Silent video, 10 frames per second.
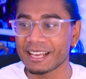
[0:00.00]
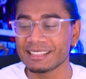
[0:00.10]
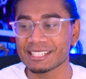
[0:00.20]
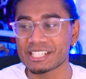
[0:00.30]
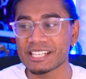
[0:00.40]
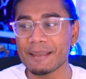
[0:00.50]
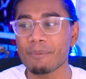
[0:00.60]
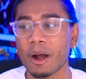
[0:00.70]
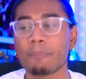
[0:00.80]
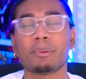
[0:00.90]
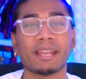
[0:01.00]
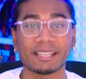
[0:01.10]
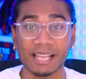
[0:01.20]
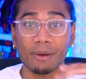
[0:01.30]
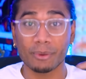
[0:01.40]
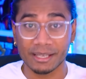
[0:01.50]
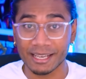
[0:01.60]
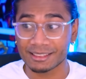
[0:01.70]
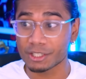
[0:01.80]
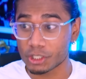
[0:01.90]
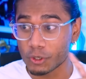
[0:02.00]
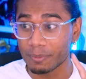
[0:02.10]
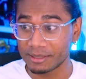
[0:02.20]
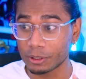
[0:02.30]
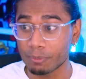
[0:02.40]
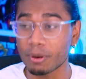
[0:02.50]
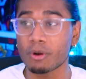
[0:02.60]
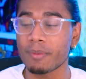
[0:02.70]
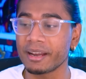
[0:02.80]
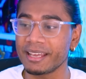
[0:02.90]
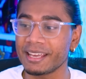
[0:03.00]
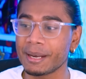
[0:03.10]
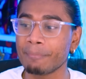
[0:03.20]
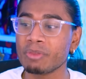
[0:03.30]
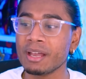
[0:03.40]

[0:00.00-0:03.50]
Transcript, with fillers: in the same update that we get this new mythical Pokemon in,